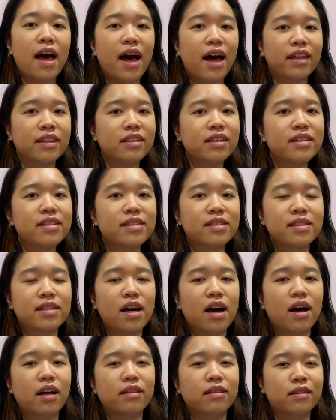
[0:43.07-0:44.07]
at least
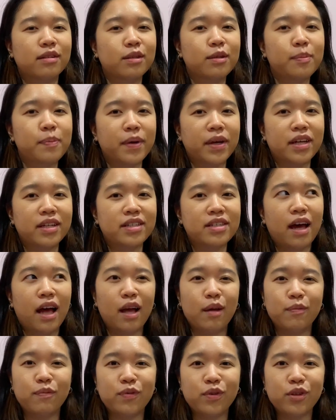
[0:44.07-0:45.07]
a little bit
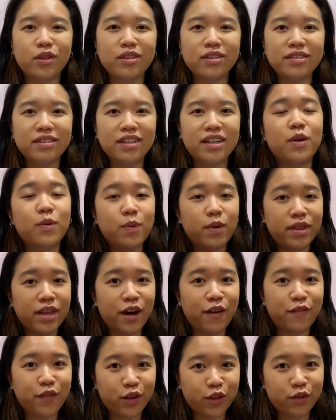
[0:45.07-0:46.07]
helpful.
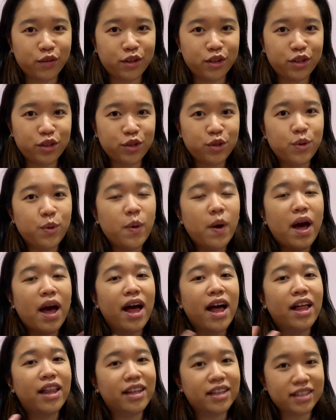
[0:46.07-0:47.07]
Without further ado,
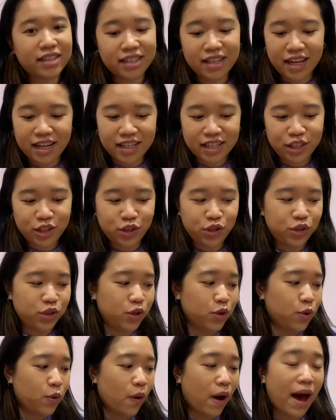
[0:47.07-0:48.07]
let's get
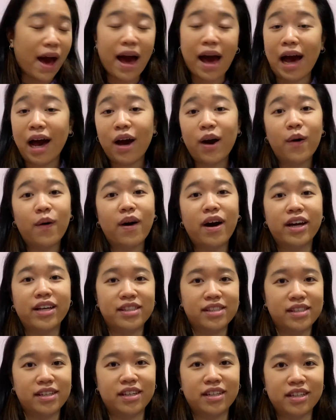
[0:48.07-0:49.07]
into how I
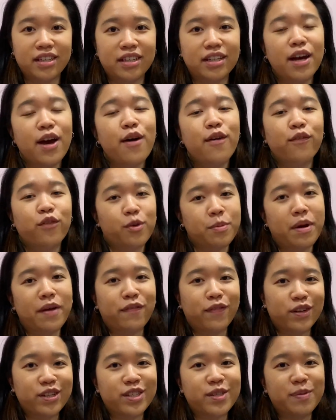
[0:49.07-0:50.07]
studied for my first